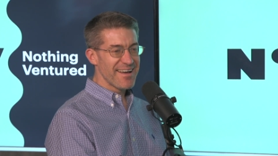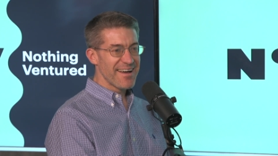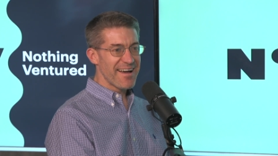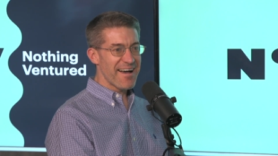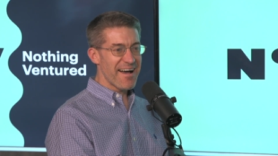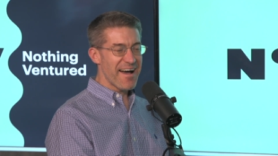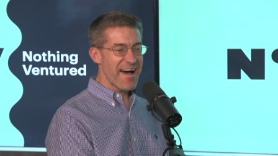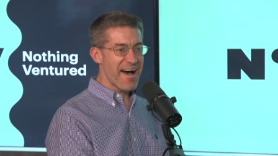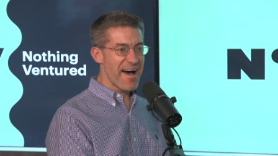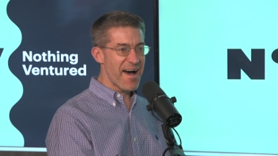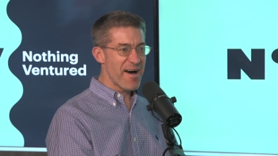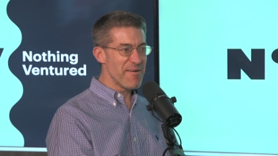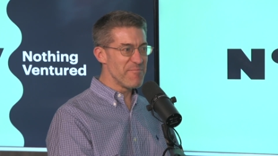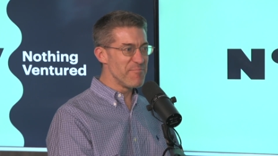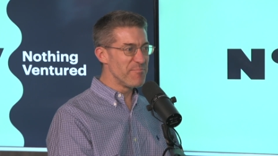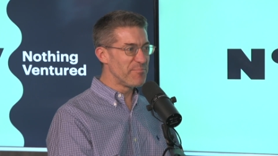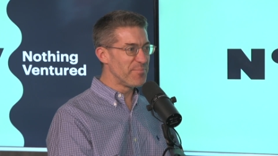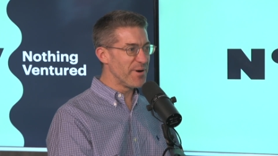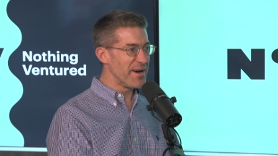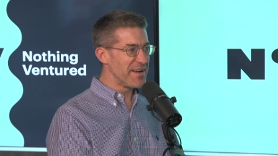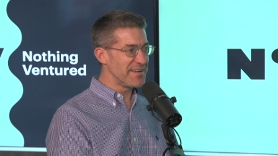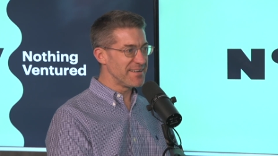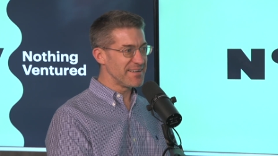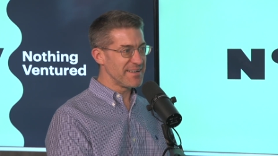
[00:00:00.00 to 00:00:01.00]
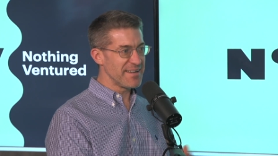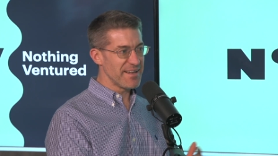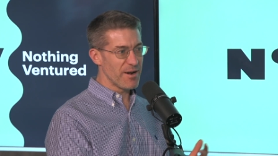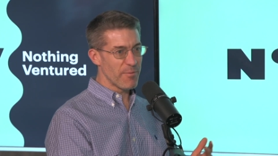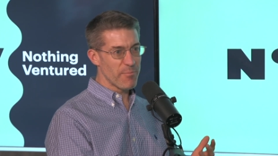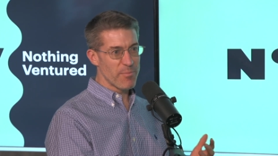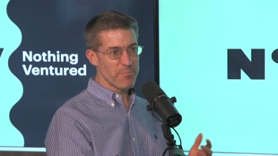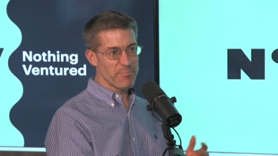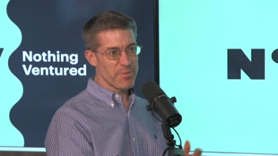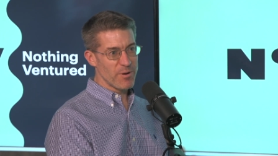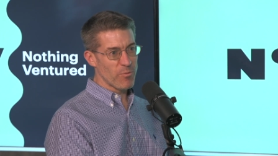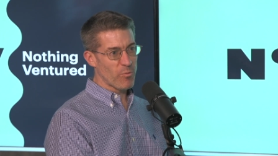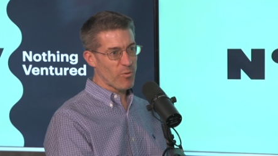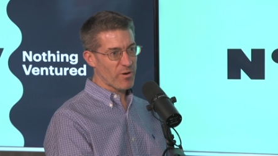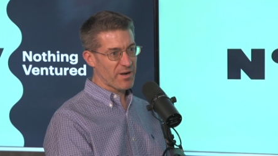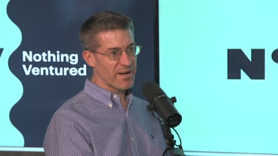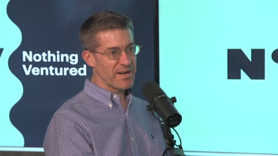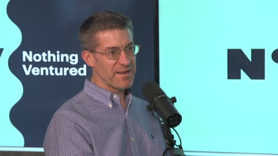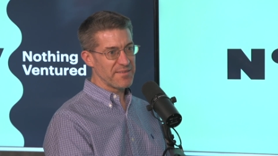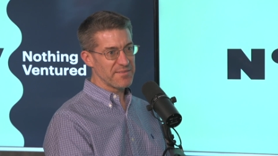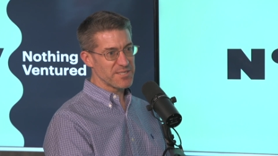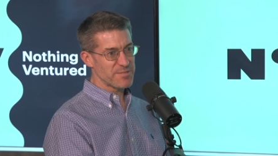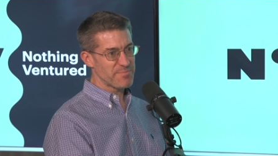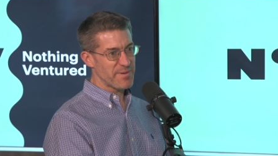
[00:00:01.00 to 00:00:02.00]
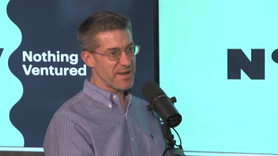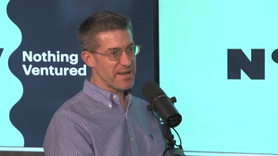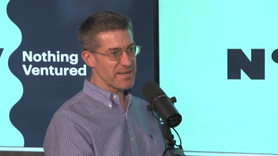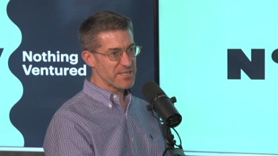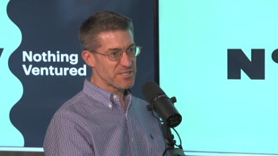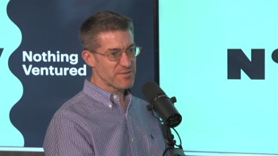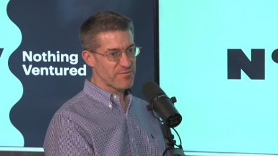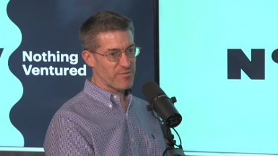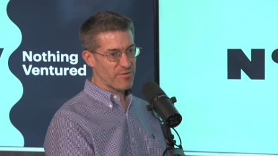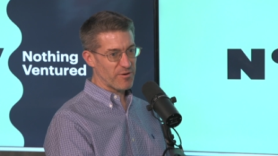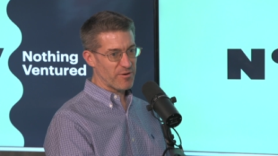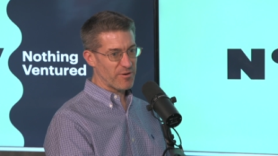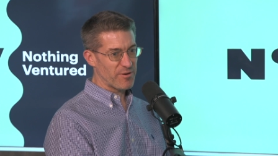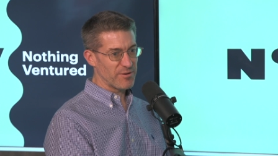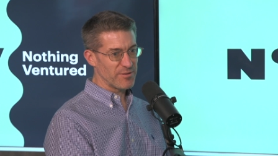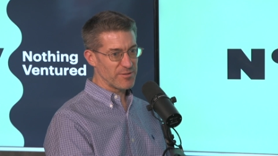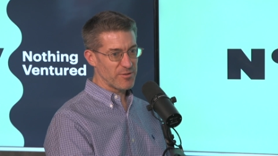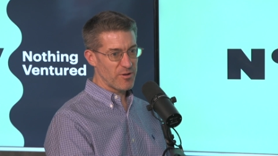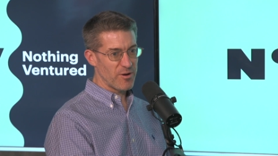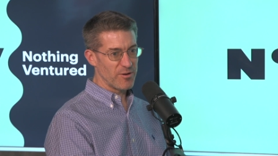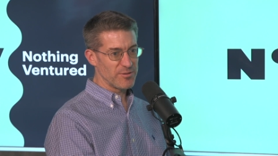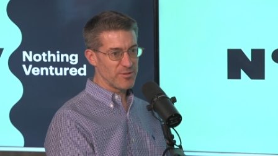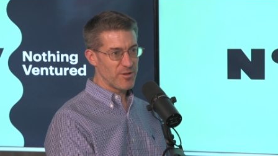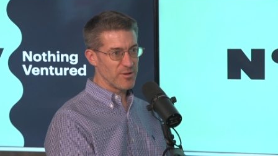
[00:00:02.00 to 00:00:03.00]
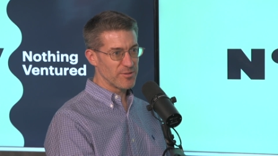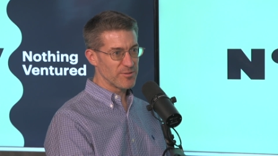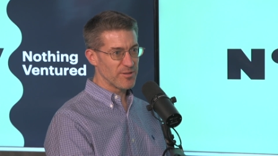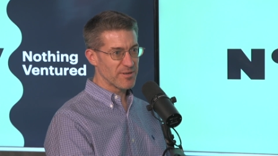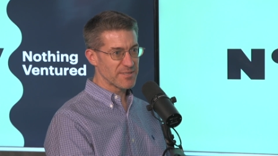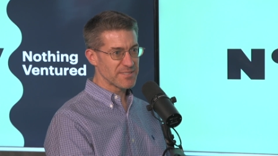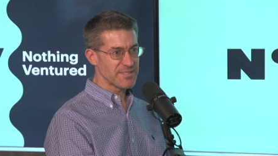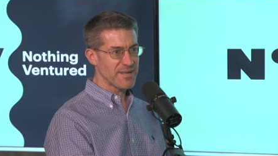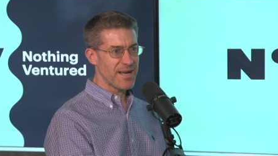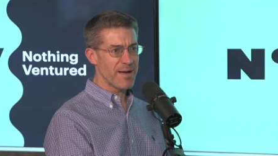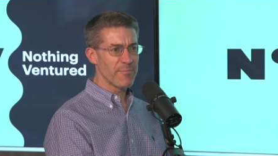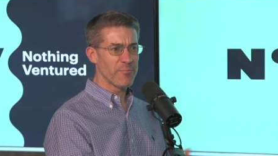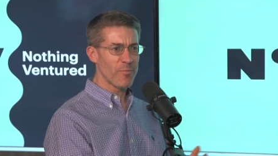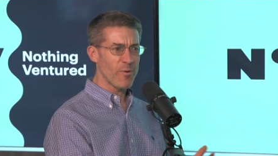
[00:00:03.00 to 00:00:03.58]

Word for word: Uh, but you know, been working in the space for a long, long, long time.